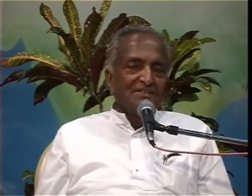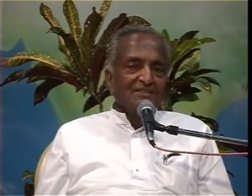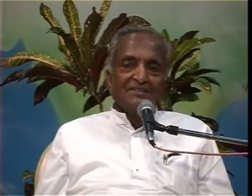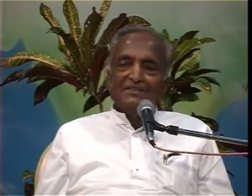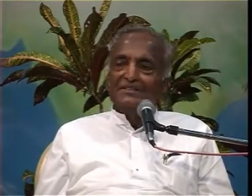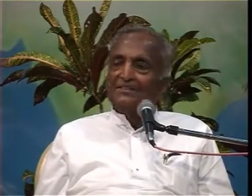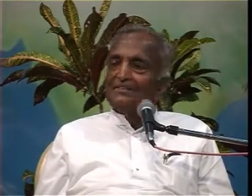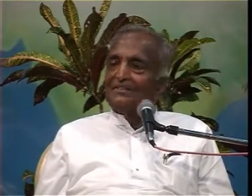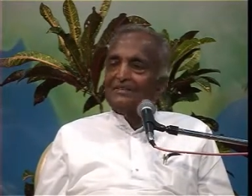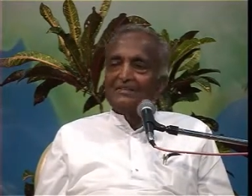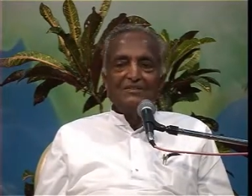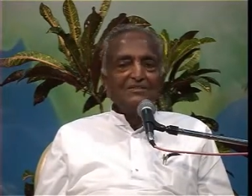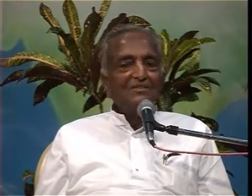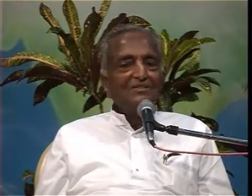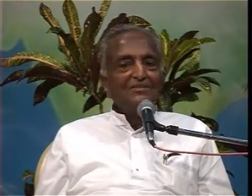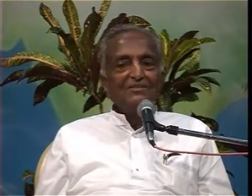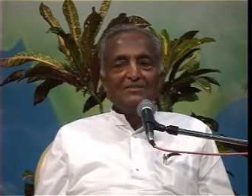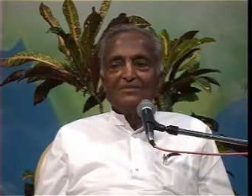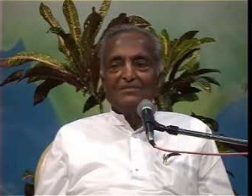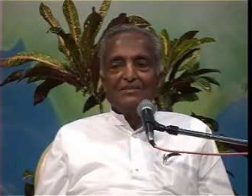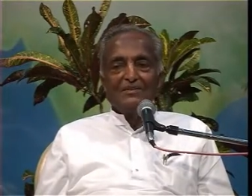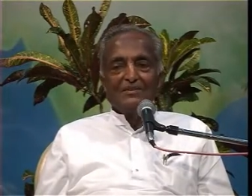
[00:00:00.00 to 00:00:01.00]
He said, No,
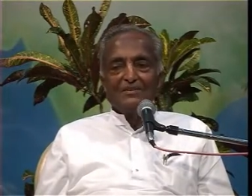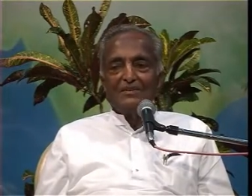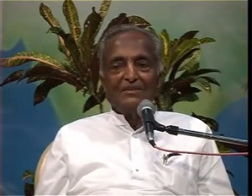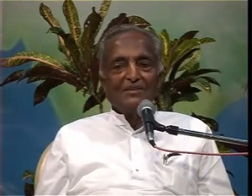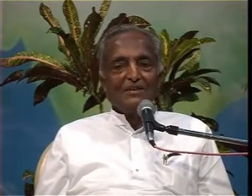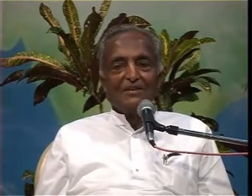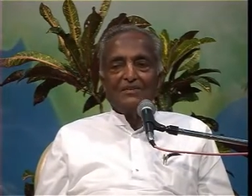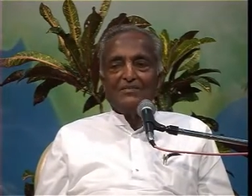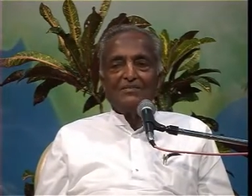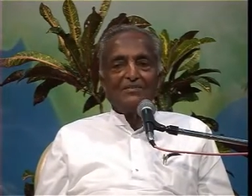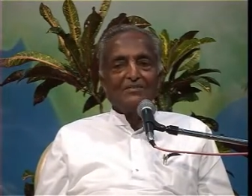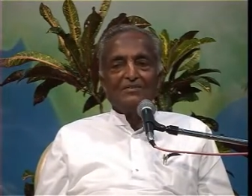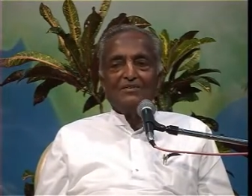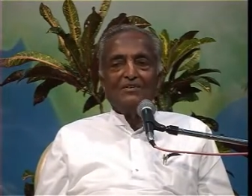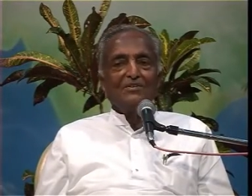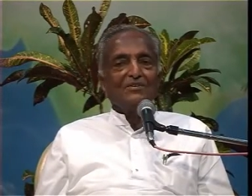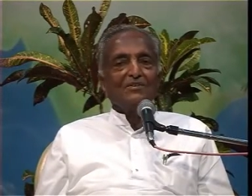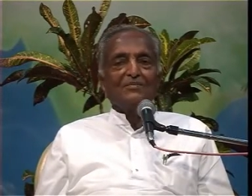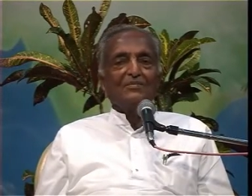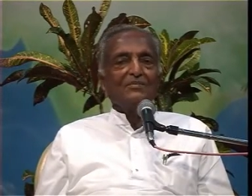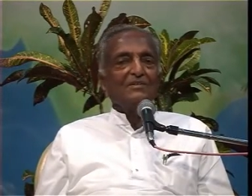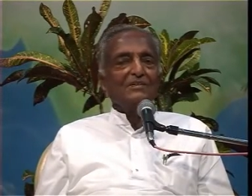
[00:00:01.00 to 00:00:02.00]
I was not
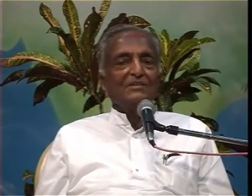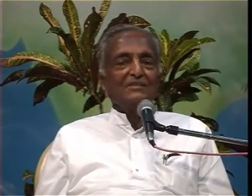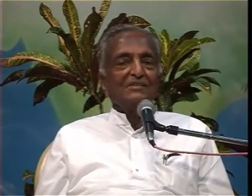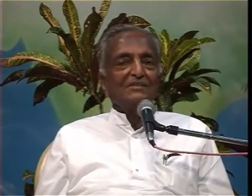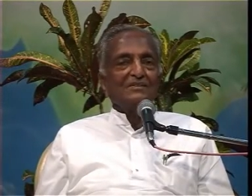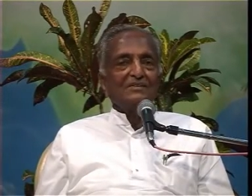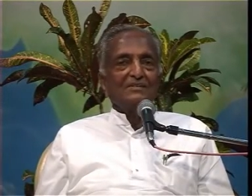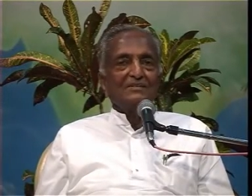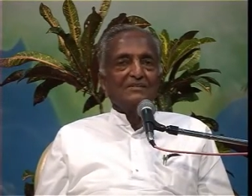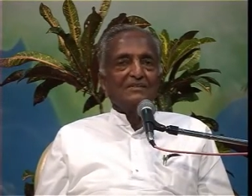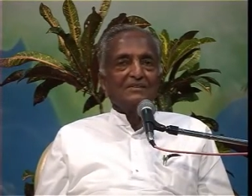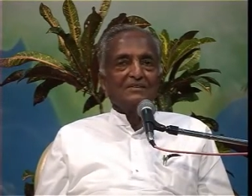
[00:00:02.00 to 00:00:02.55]
operated.